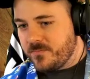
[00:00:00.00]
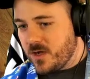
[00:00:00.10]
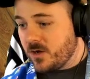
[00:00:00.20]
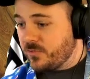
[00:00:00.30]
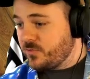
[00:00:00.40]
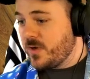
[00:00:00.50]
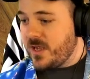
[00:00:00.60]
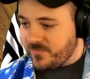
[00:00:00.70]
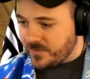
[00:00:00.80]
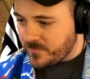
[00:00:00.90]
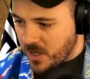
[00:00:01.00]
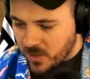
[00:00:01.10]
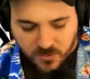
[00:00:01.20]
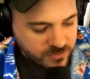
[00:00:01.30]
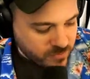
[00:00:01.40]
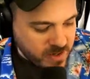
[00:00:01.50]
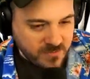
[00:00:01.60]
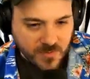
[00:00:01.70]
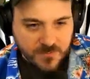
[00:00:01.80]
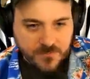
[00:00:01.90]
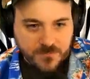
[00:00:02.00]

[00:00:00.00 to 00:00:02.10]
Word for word: I'll go three even. I'll go three even.